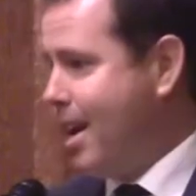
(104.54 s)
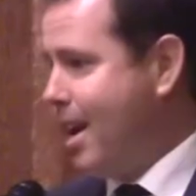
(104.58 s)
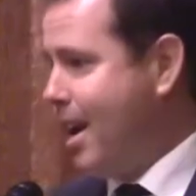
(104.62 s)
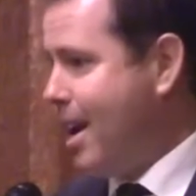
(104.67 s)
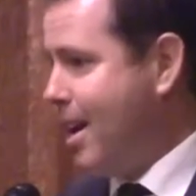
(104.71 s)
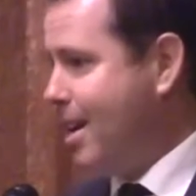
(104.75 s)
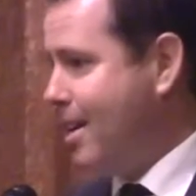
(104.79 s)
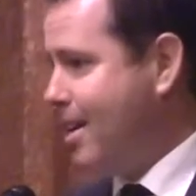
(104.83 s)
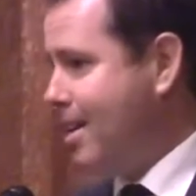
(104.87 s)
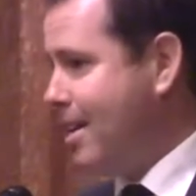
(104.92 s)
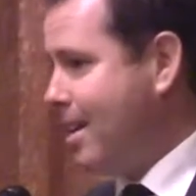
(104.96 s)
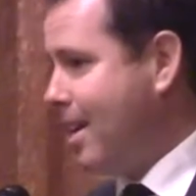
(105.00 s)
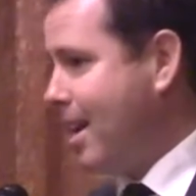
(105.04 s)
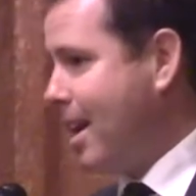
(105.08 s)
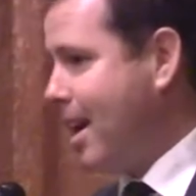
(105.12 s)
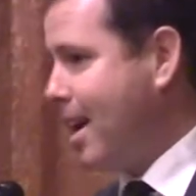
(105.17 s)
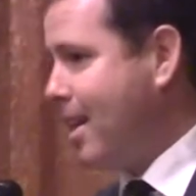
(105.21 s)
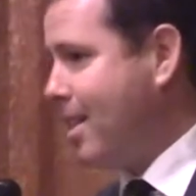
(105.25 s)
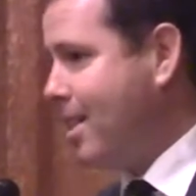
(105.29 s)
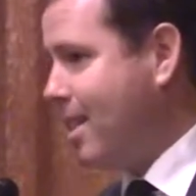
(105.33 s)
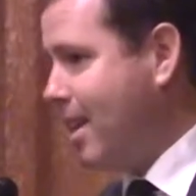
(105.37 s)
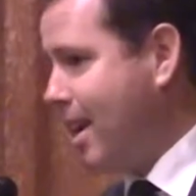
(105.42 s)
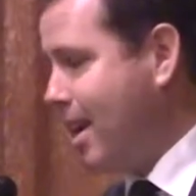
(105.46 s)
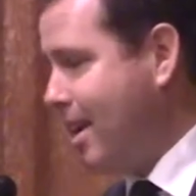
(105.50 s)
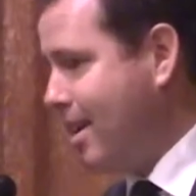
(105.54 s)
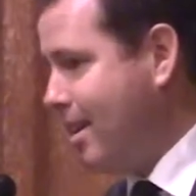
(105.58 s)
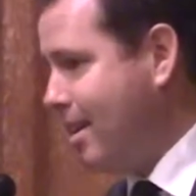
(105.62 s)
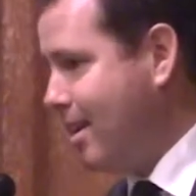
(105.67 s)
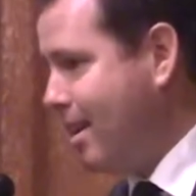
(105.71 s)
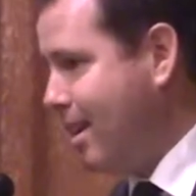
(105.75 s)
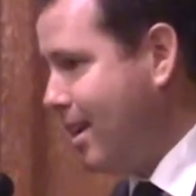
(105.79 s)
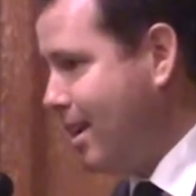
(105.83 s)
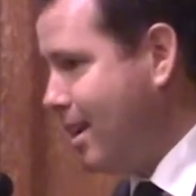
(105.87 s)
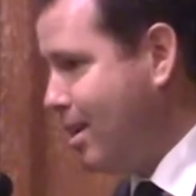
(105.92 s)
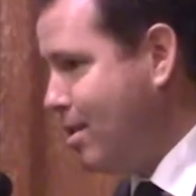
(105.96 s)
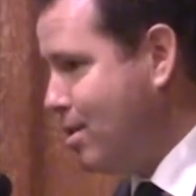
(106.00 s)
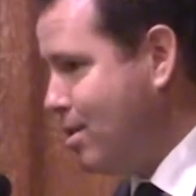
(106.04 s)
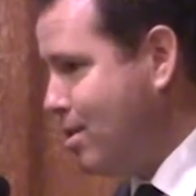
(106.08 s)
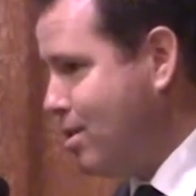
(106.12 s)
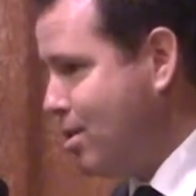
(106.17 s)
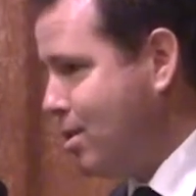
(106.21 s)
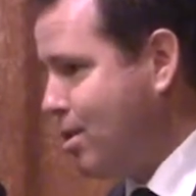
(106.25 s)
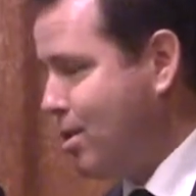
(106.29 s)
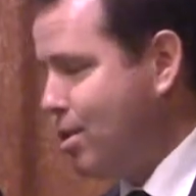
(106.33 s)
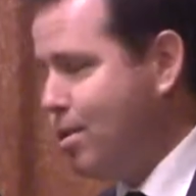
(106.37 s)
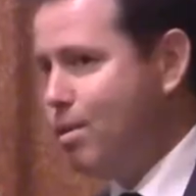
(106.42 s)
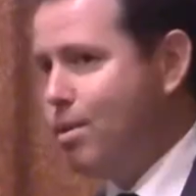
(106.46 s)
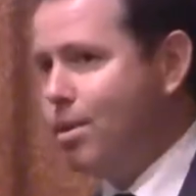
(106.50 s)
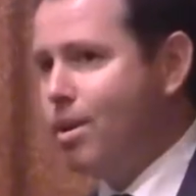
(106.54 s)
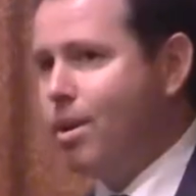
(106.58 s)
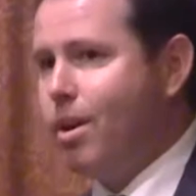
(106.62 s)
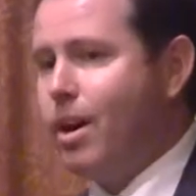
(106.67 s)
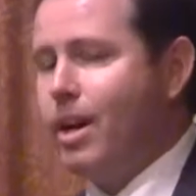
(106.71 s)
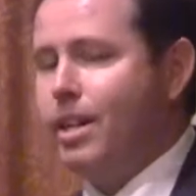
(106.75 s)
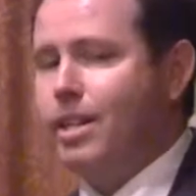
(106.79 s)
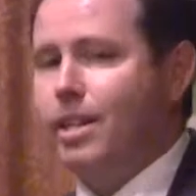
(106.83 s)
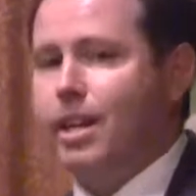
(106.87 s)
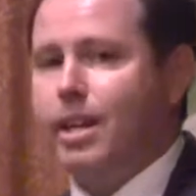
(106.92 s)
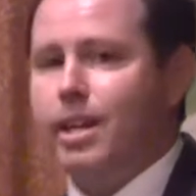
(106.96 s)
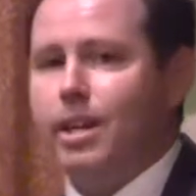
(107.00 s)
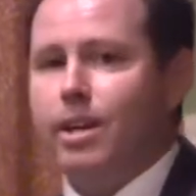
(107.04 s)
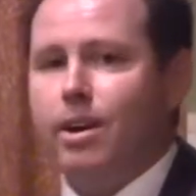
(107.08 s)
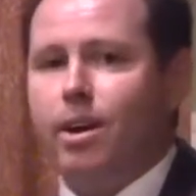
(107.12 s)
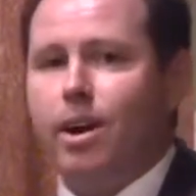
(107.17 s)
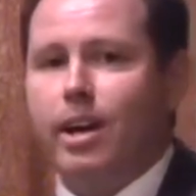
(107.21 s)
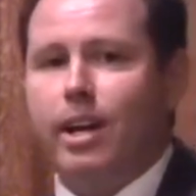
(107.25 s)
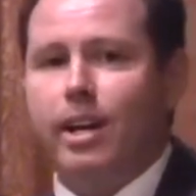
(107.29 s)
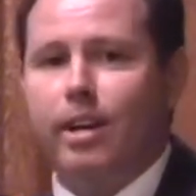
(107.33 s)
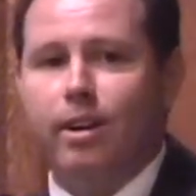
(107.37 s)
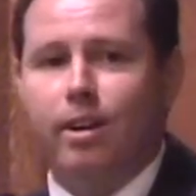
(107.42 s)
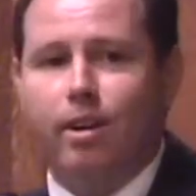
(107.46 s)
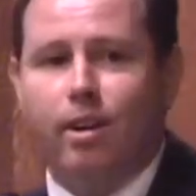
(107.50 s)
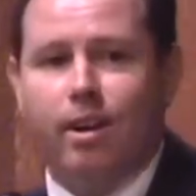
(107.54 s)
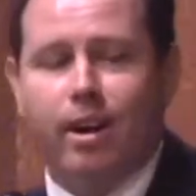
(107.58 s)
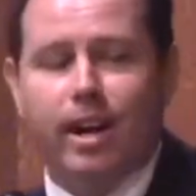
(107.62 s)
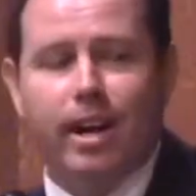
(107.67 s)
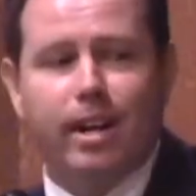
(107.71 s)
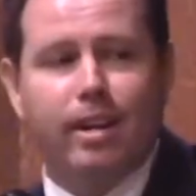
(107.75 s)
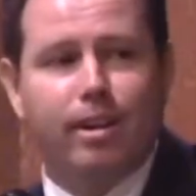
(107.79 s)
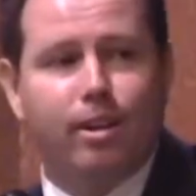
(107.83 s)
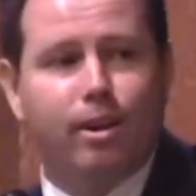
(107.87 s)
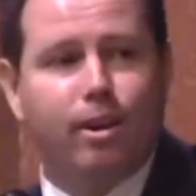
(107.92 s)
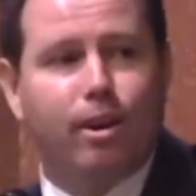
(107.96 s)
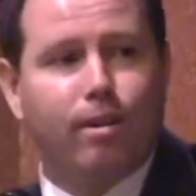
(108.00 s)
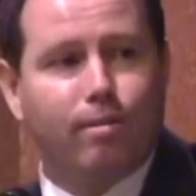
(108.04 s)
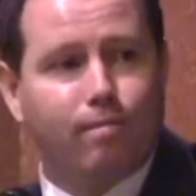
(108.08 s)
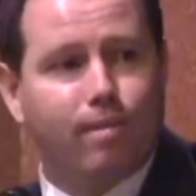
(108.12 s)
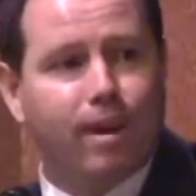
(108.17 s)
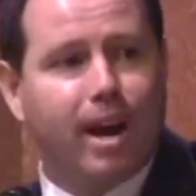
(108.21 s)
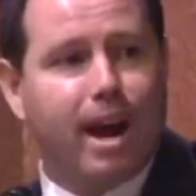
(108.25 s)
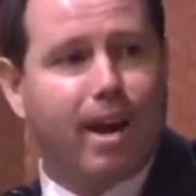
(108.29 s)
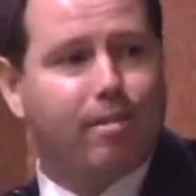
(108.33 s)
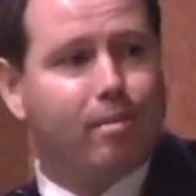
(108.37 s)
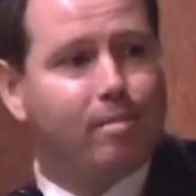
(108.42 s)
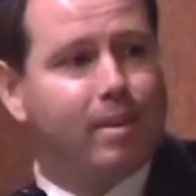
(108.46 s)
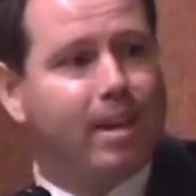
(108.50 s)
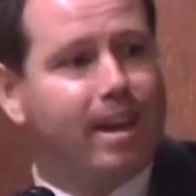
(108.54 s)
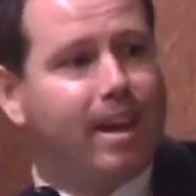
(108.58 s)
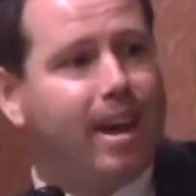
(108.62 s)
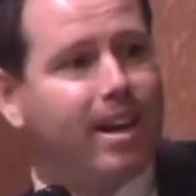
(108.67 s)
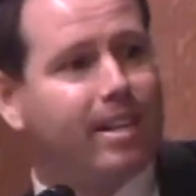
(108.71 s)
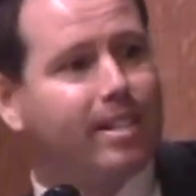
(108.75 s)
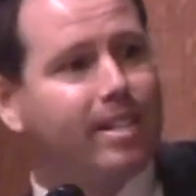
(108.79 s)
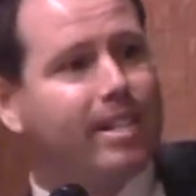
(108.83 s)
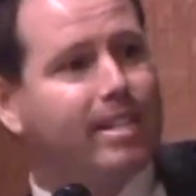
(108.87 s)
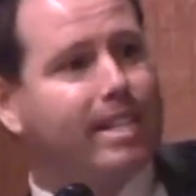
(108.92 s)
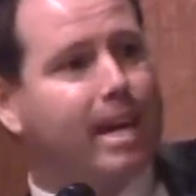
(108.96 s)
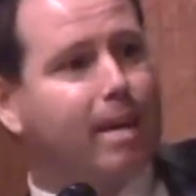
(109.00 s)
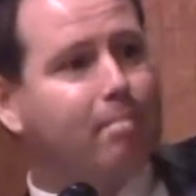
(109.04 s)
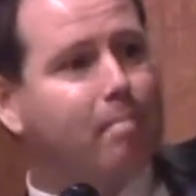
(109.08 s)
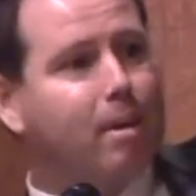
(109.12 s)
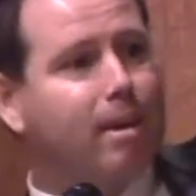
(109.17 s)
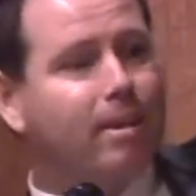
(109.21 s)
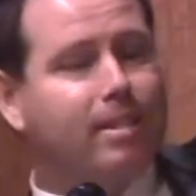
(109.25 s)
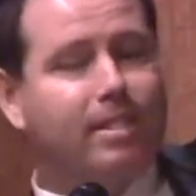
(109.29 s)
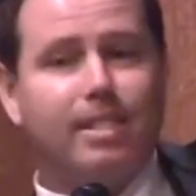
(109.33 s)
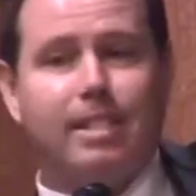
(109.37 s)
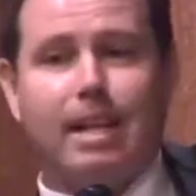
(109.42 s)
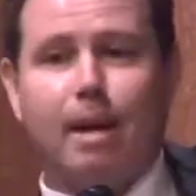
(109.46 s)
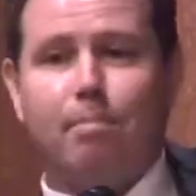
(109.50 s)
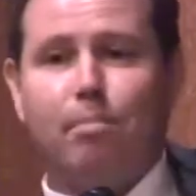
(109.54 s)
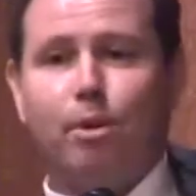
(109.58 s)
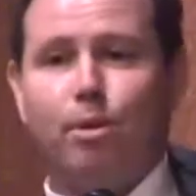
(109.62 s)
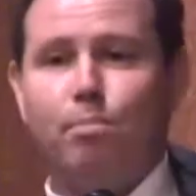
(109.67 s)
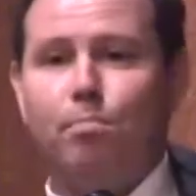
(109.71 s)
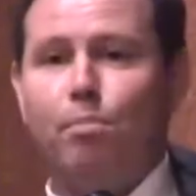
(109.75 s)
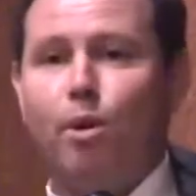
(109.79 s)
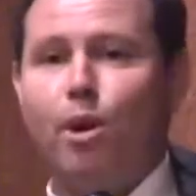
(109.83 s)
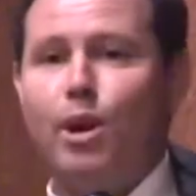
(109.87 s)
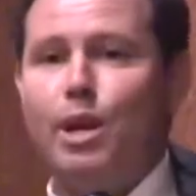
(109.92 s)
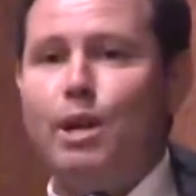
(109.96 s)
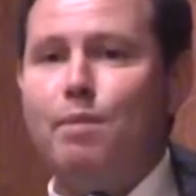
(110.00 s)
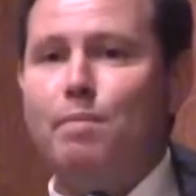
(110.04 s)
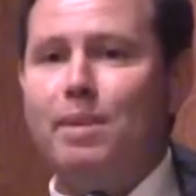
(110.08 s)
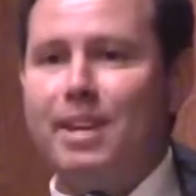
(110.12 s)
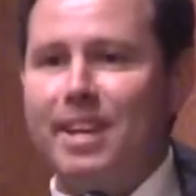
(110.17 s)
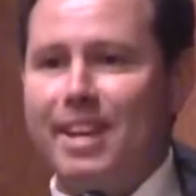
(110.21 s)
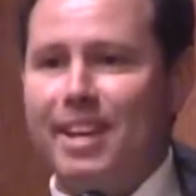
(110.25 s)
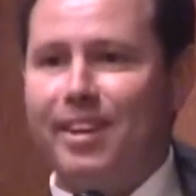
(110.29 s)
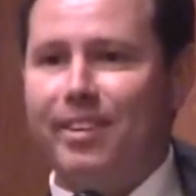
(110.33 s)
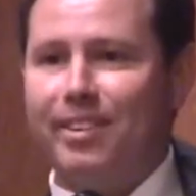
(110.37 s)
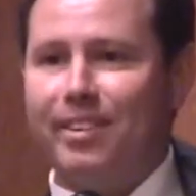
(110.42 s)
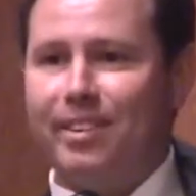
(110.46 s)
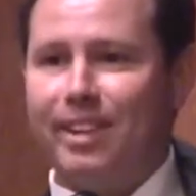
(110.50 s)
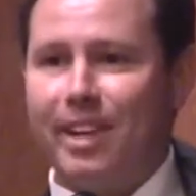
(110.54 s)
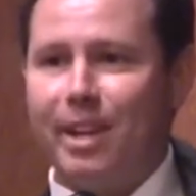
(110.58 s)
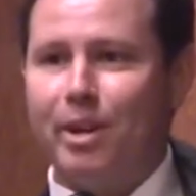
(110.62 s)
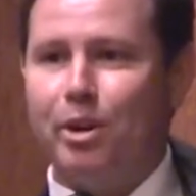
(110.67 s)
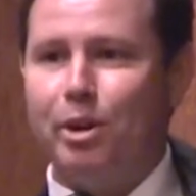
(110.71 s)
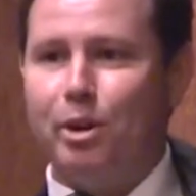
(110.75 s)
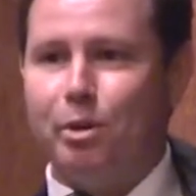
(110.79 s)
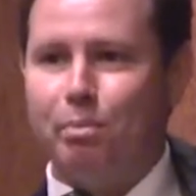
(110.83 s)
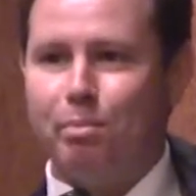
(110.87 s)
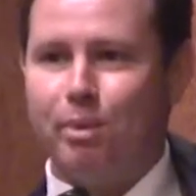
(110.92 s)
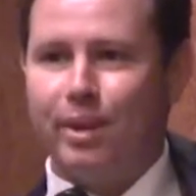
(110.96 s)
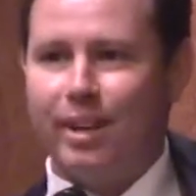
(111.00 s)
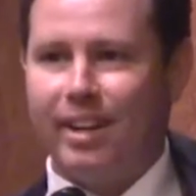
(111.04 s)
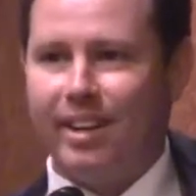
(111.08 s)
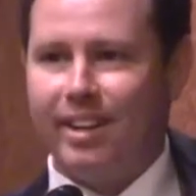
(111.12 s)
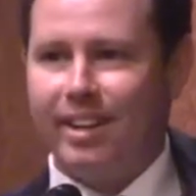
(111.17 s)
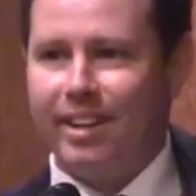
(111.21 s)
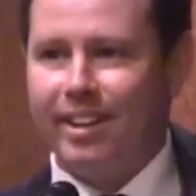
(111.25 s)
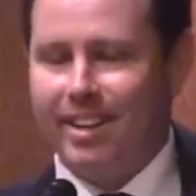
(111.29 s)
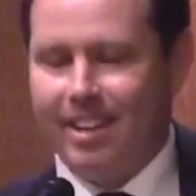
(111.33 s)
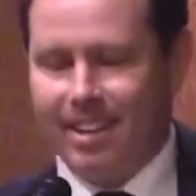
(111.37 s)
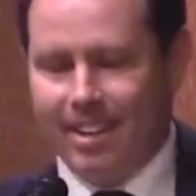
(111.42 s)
And then in June 1999, not far from here, actually just up on Monument Hill in Albury,